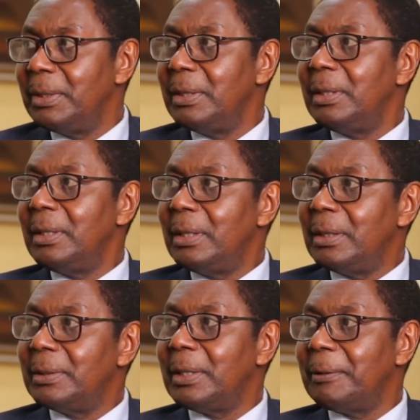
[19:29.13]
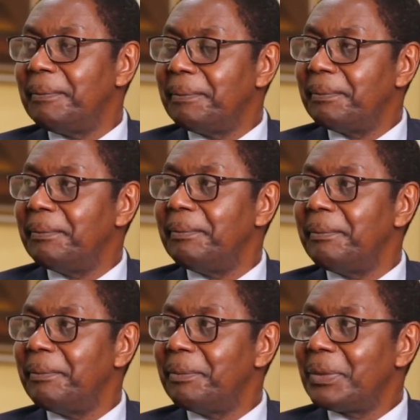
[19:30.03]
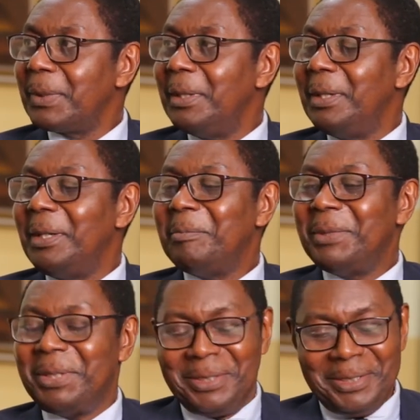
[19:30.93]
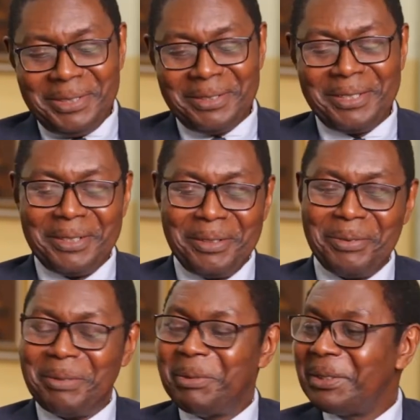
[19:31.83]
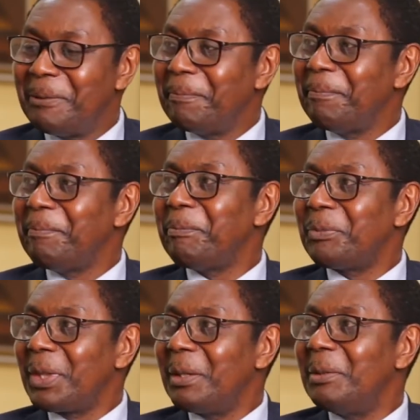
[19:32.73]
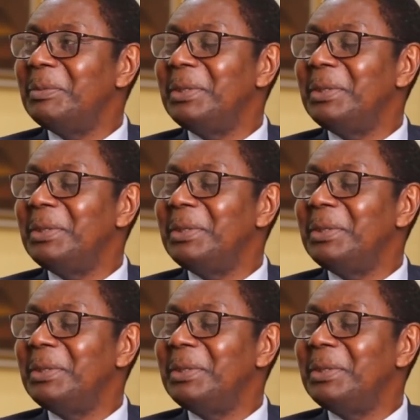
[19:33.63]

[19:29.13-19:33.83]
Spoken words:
That explains why you are unique in many ways. But I'll take you back to Ramsey.